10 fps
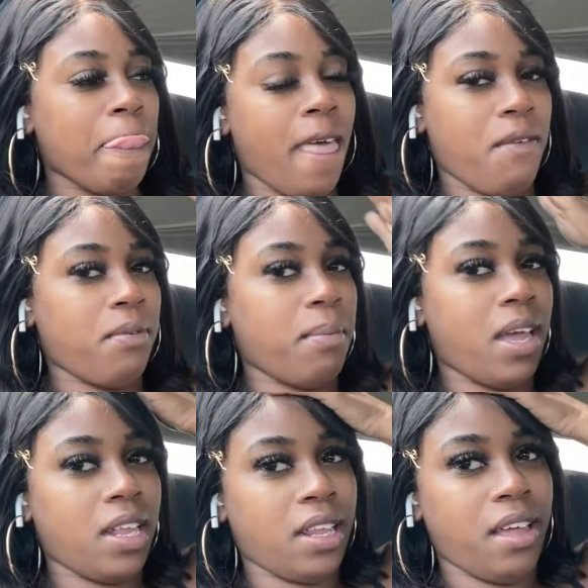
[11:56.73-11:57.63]
Half of
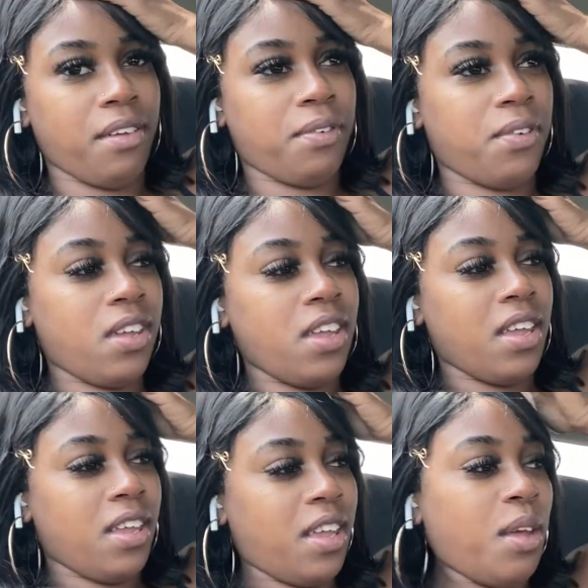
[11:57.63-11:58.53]
mine left.
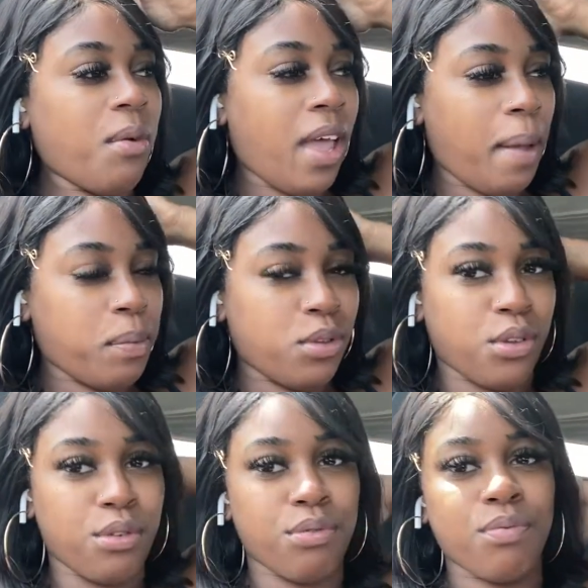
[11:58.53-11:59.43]
And what happened to
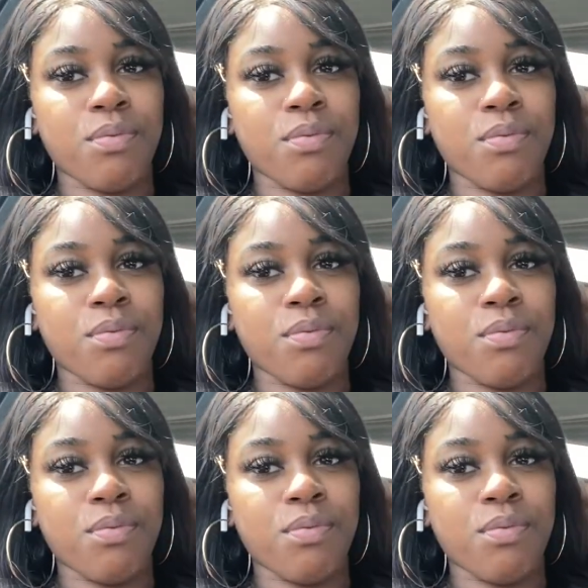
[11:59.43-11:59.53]
you?